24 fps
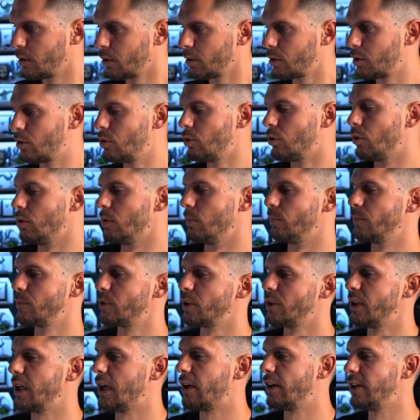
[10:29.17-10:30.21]
Cool. So
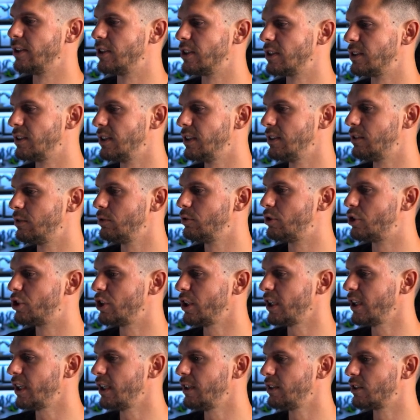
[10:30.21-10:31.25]
now I just need to
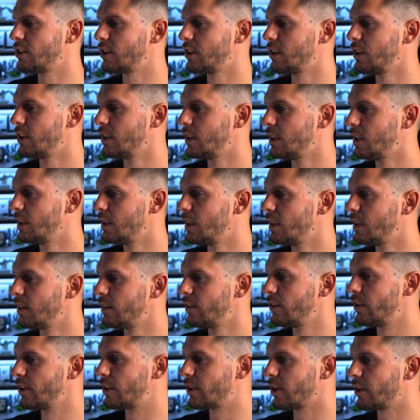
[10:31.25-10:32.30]
change
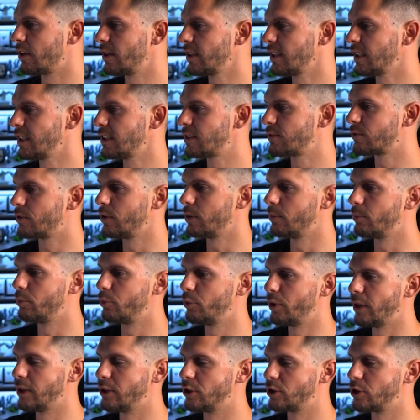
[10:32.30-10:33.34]
the targets from
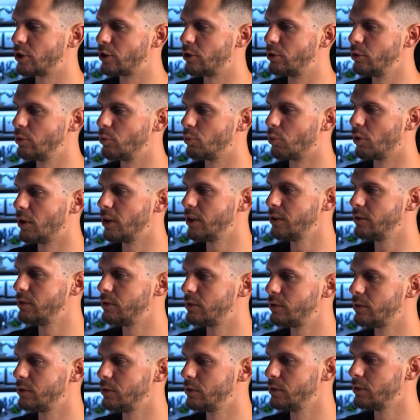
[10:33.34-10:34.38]
range 2-1
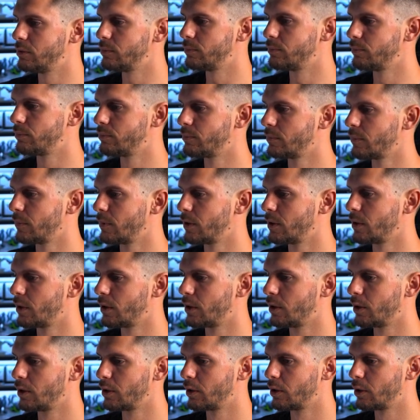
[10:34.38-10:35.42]
to
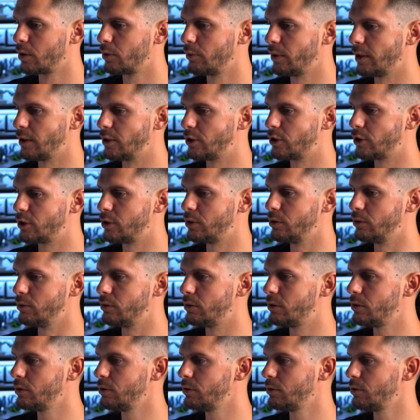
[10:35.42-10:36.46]
range
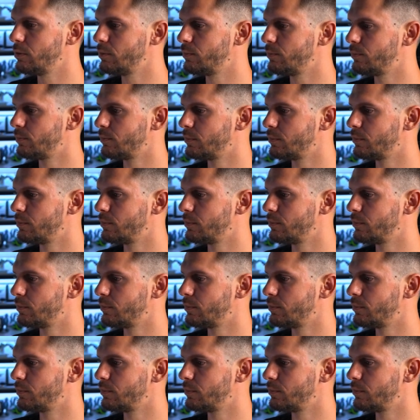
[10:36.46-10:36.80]
2-2